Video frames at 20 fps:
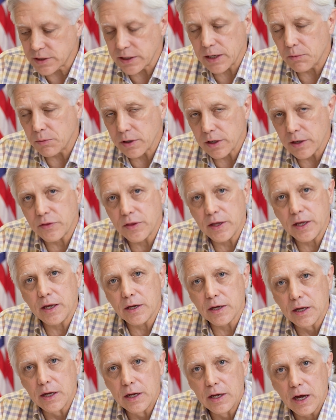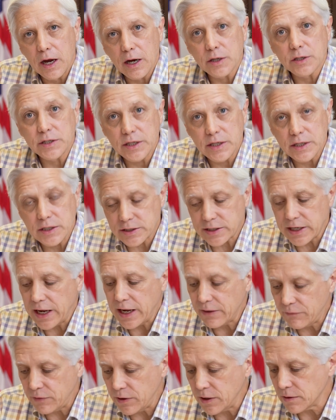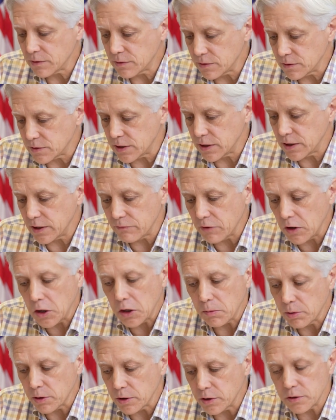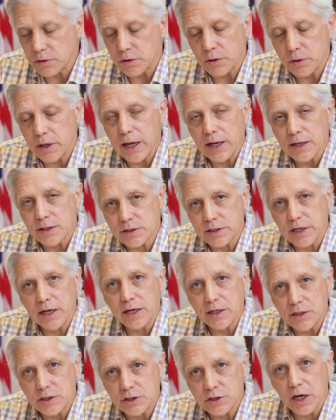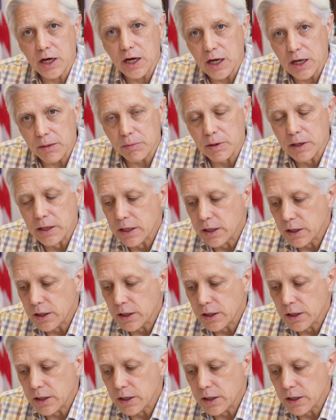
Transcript: And I want to thank our city staff here at the City of Auburn who do an outstanding job,